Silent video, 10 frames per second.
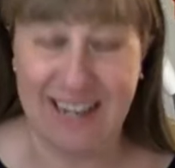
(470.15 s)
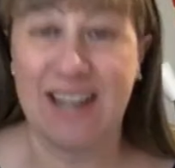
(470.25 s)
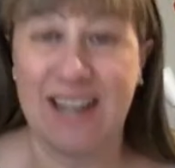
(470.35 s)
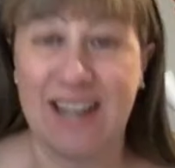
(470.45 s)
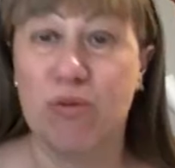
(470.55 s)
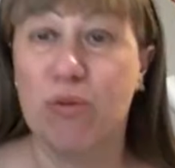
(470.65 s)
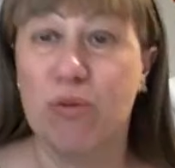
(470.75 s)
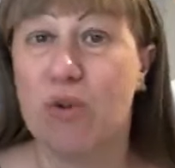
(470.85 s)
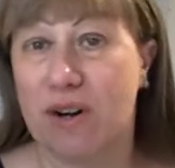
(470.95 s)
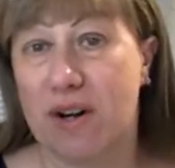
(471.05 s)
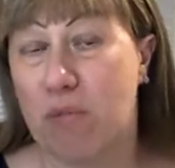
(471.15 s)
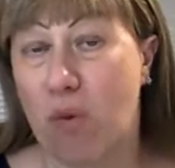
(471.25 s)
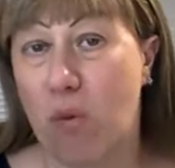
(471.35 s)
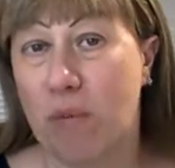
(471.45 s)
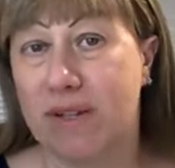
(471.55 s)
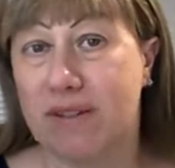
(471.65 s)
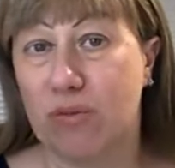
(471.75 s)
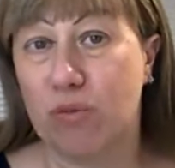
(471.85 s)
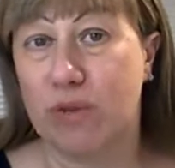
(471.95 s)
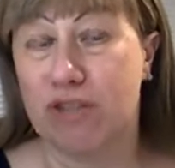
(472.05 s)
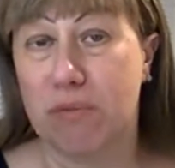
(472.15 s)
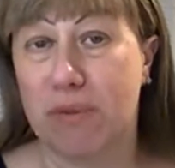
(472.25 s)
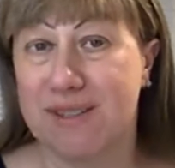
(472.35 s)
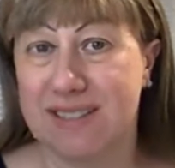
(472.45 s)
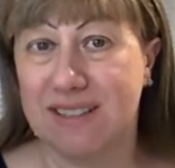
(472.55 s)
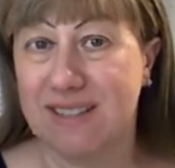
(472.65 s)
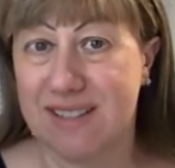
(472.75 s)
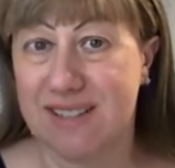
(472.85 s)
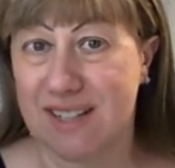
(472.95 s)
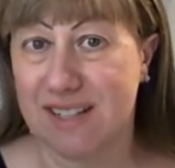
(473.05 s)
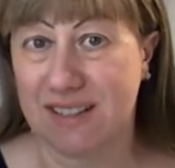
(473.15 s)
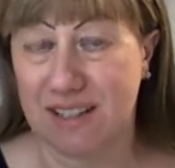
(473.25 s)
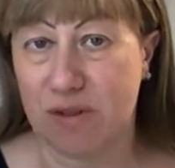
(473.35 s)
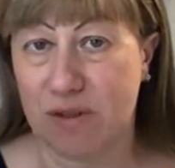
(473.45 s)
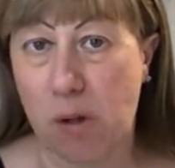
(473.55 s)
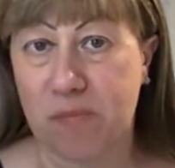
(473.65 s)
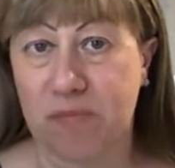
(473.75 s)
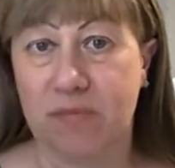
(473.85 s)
And we were at a moment in which Basilius and Livia